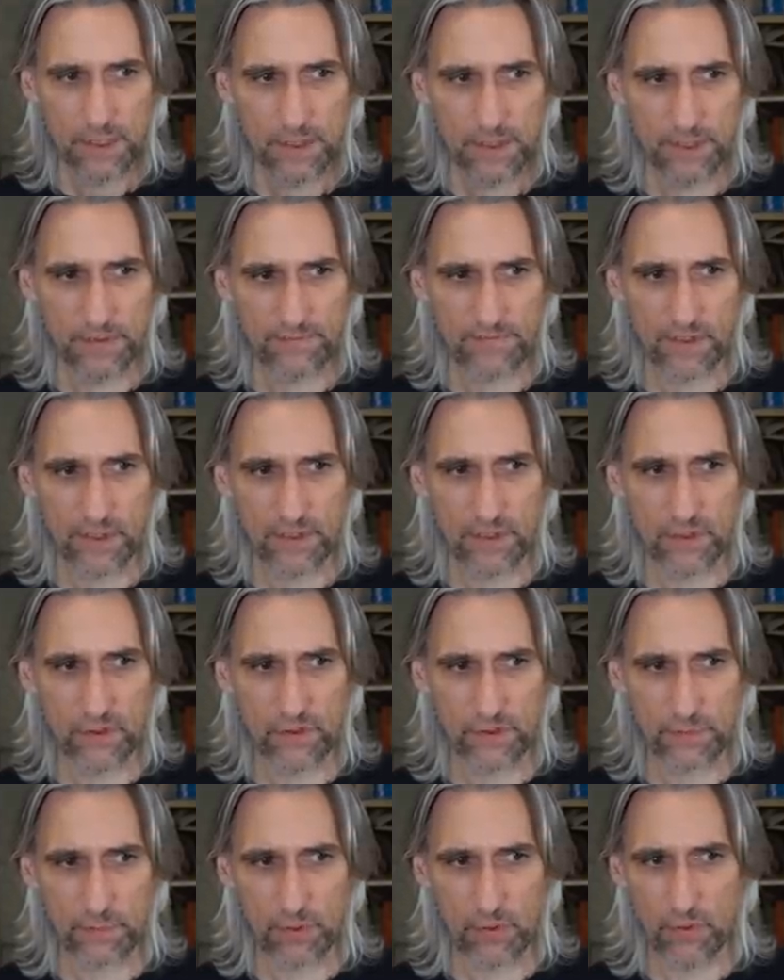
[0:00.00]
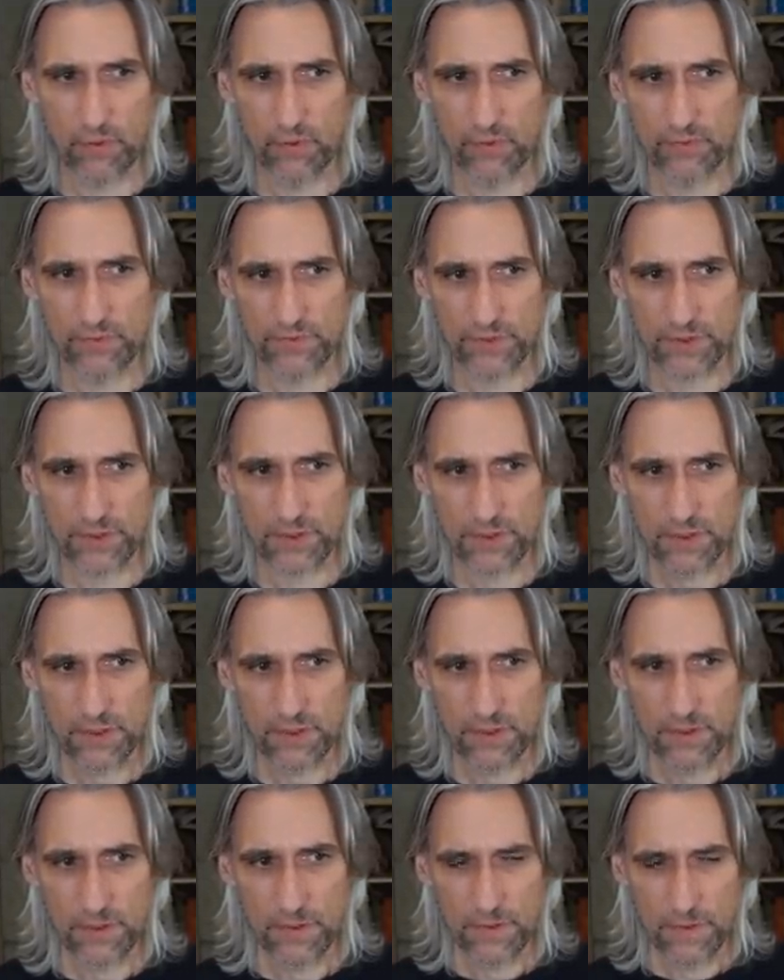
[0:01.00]
to defend those pawns.
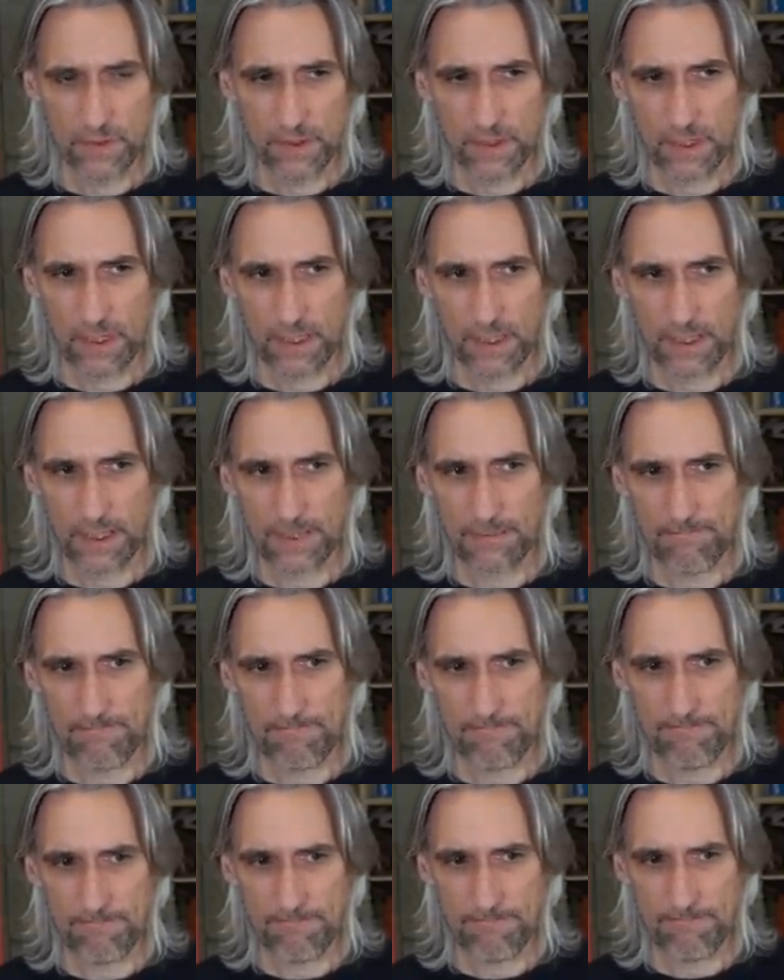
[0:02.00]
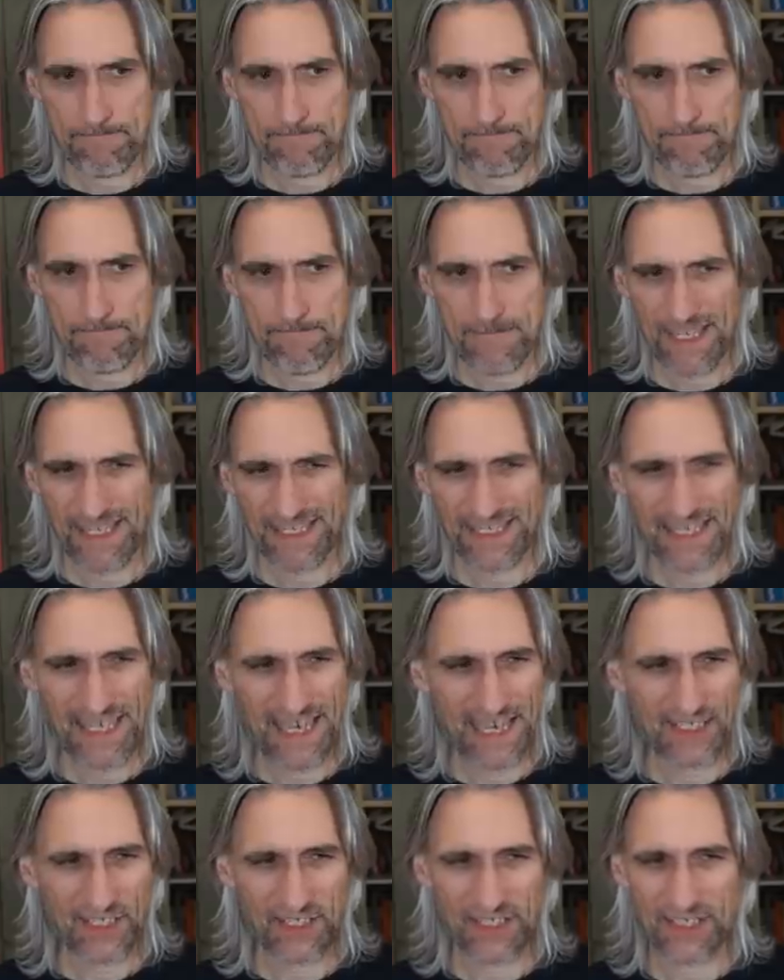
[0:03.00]
Um,
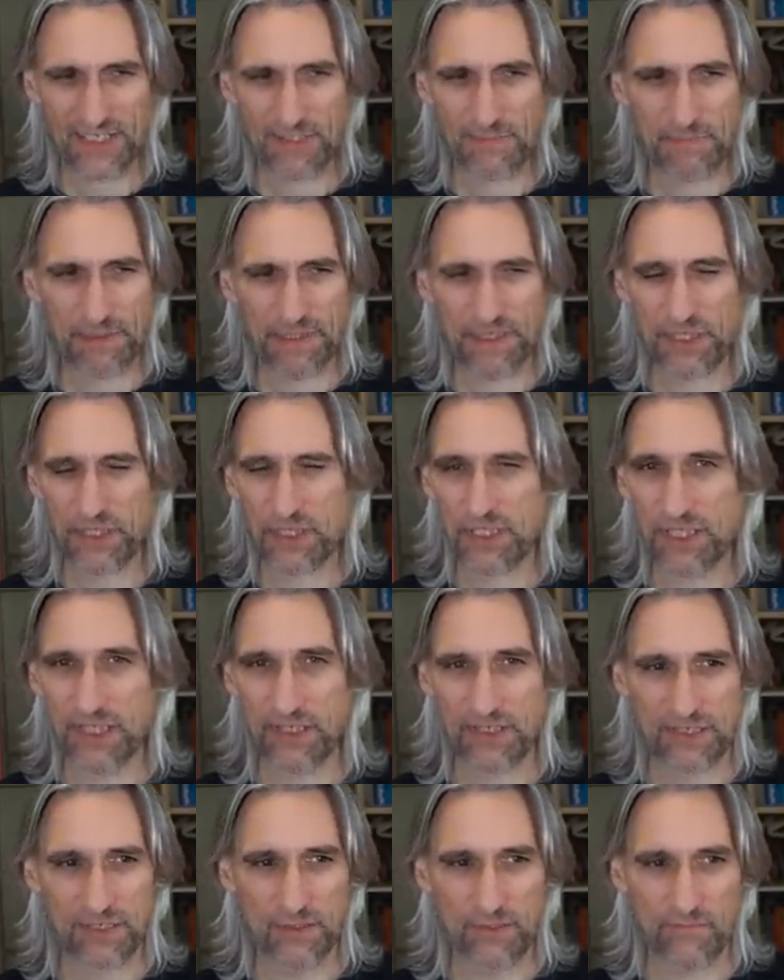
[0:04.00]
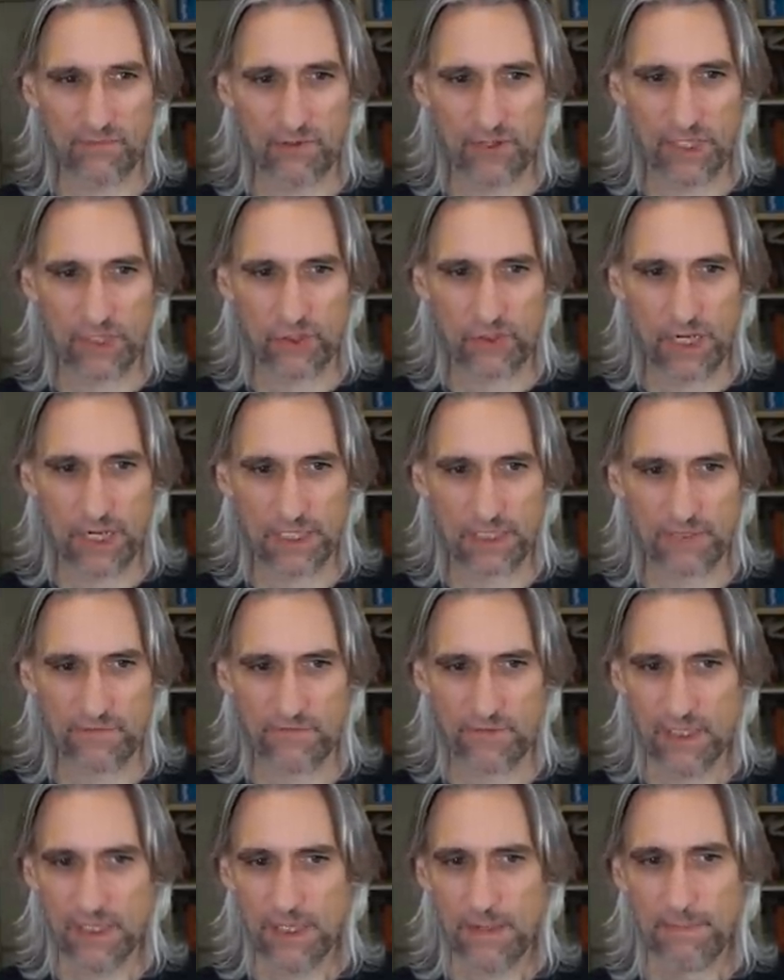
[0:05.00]
yeah, it just positionally doesn't look very attractive.
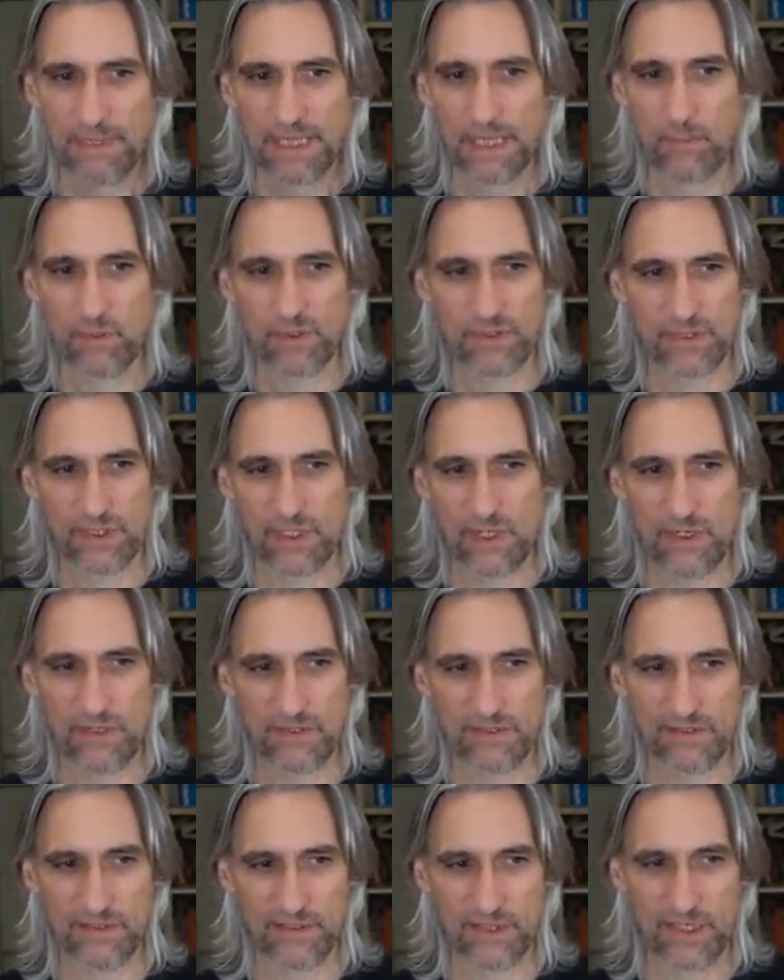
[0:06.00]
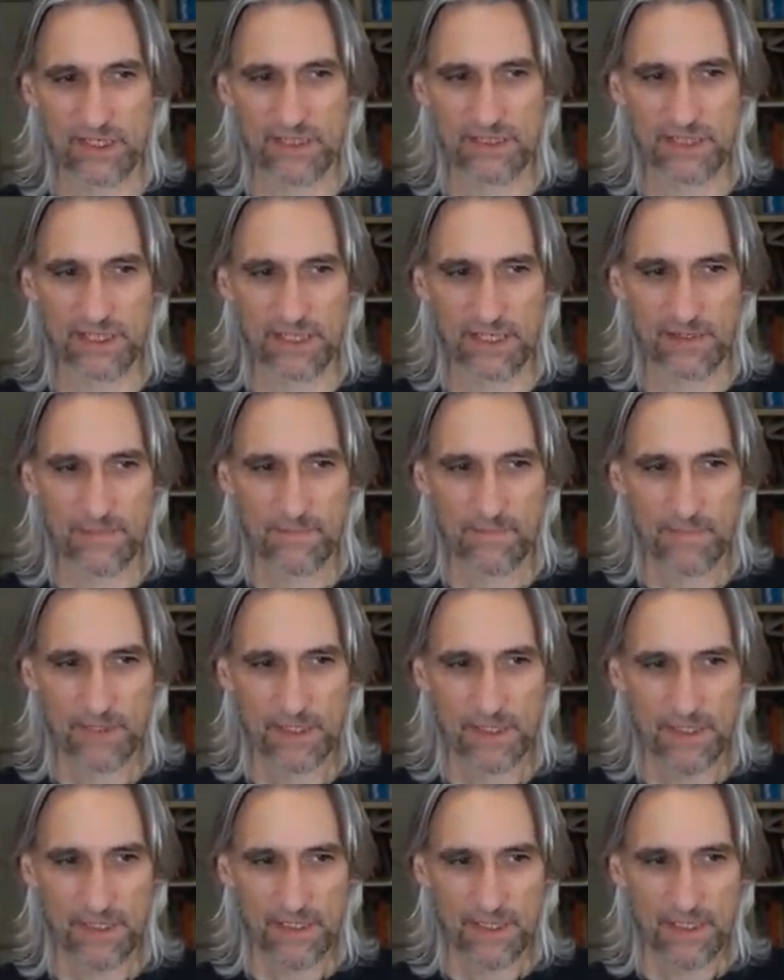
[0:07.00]
But that wasn't Carlsen's idea.
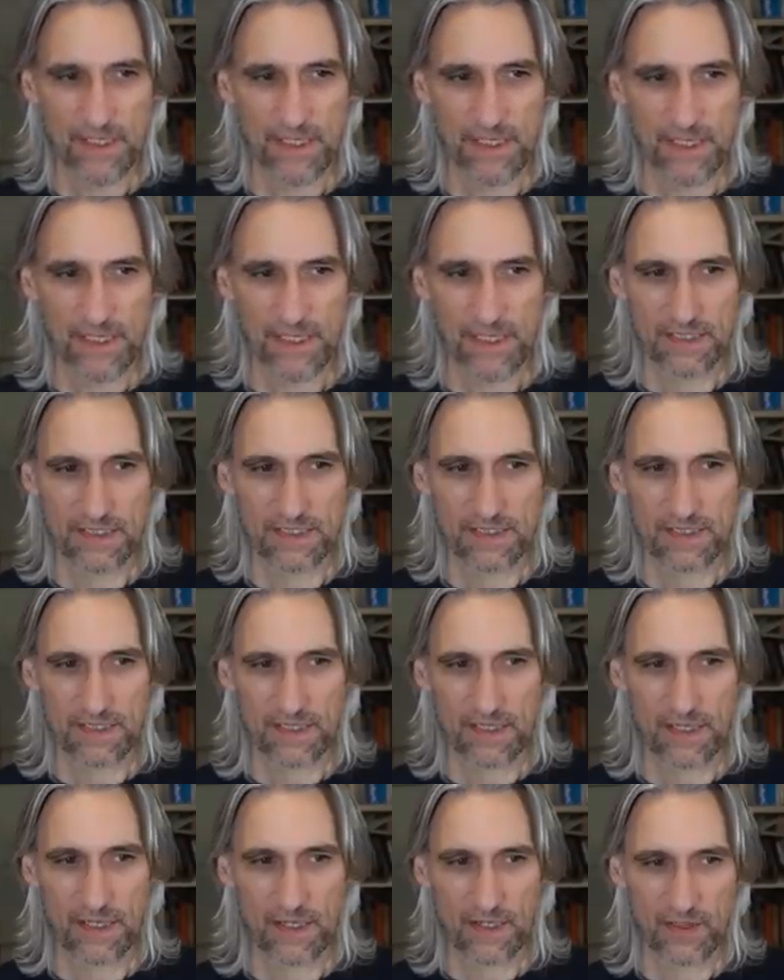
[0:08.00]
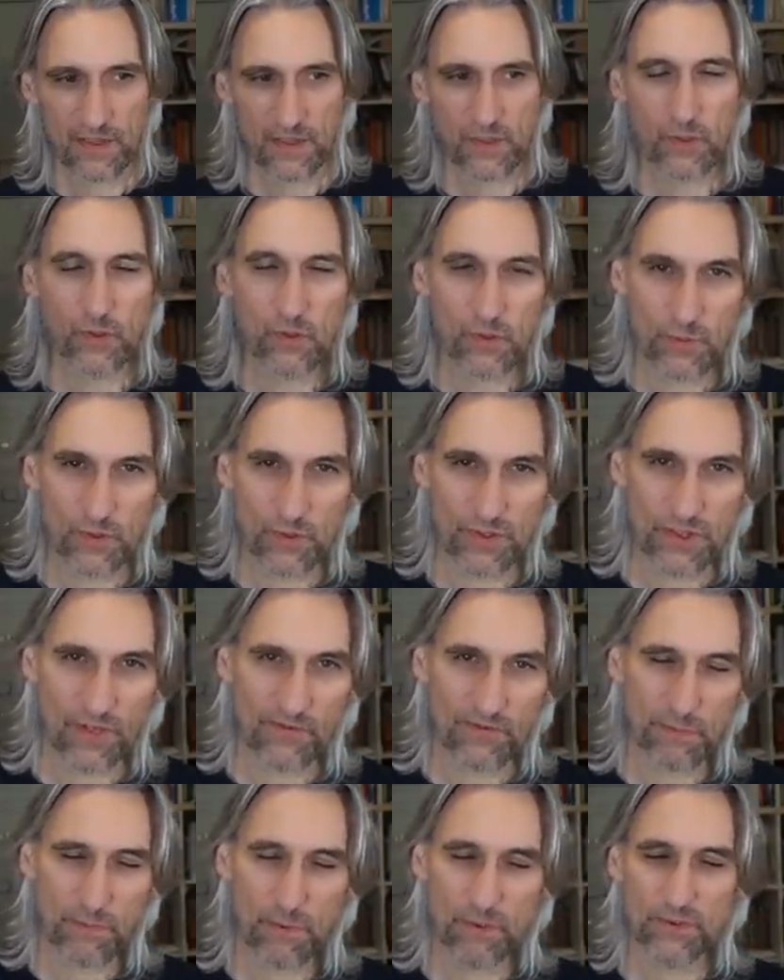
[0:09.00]
His thought was
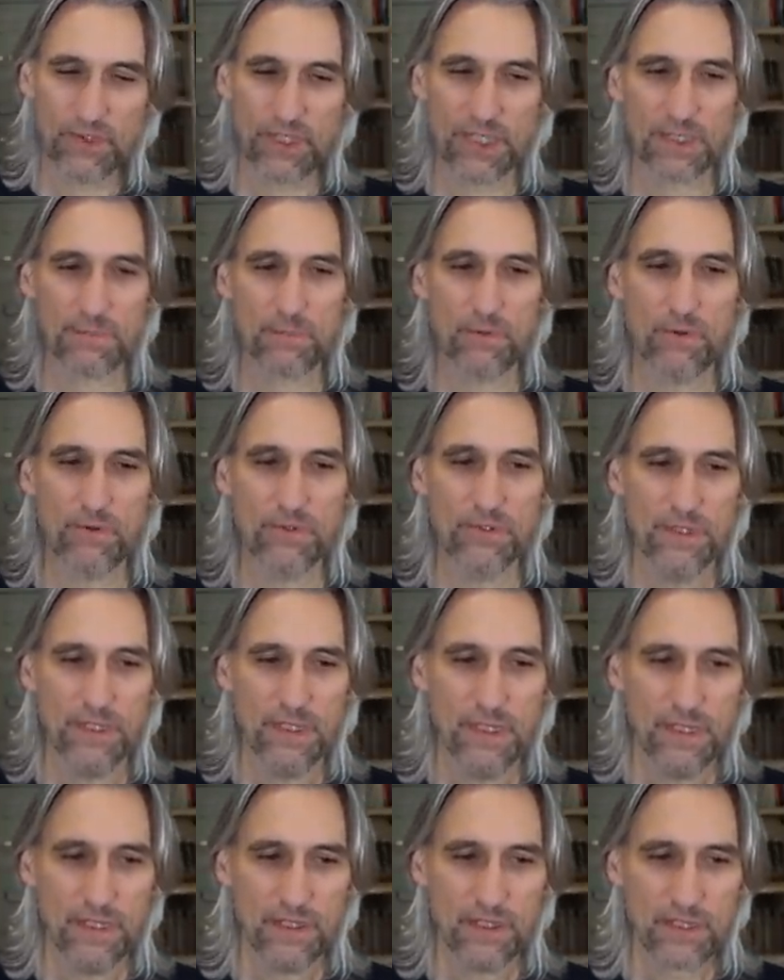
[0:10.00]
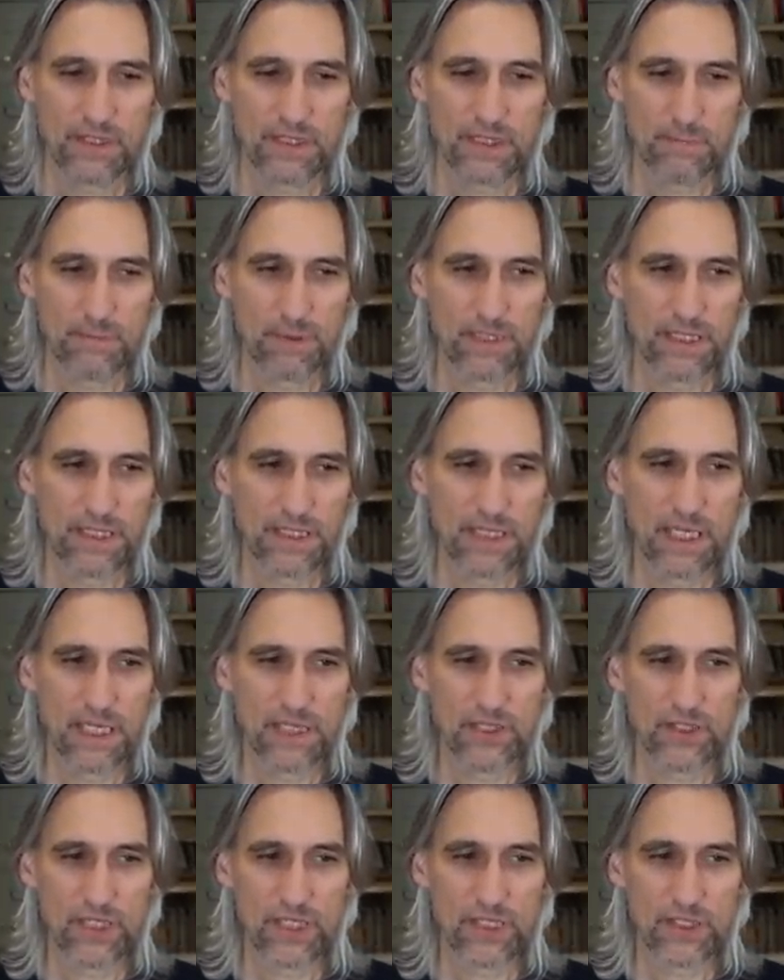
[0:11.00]
after pawn takes pawn, just to play
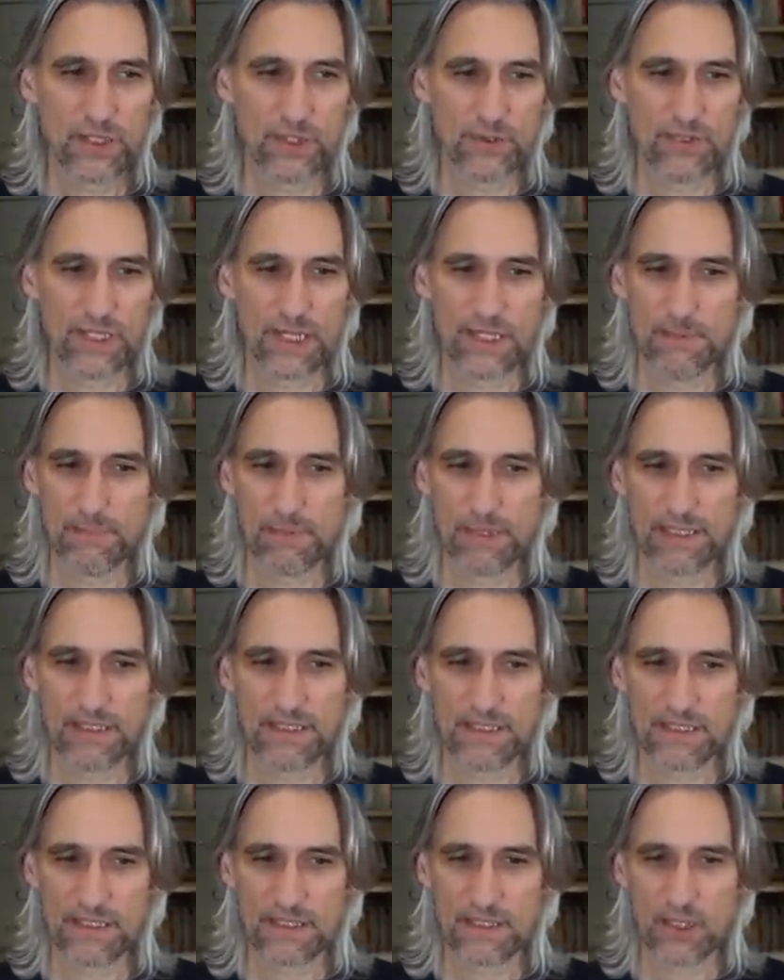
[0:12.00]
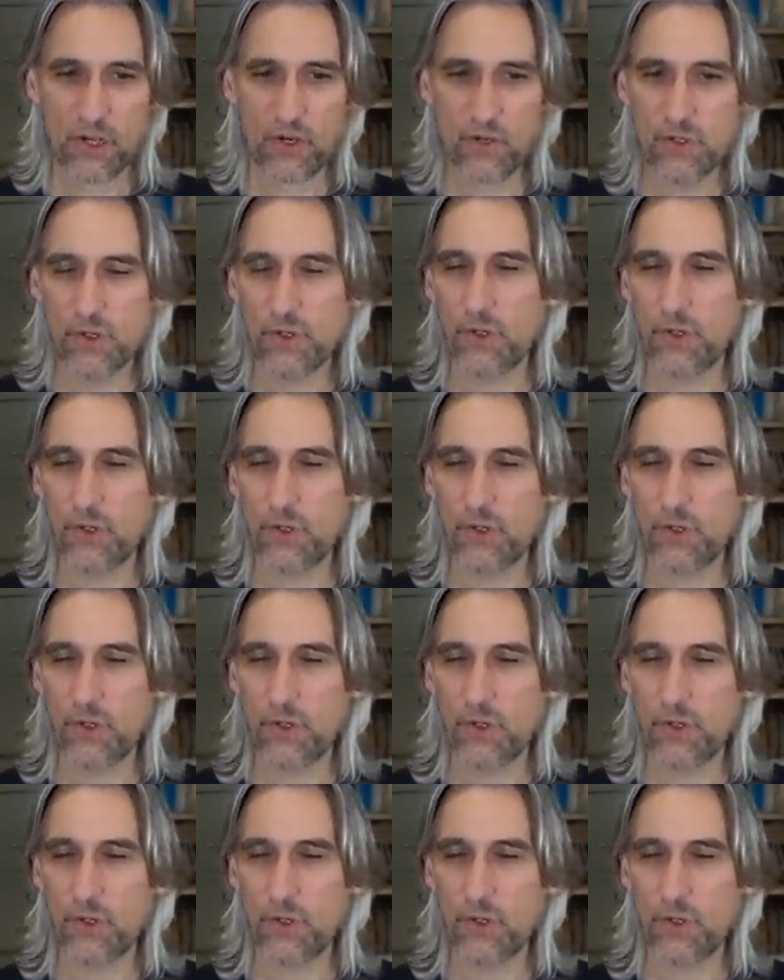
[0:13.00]
king g two. Now, he played this so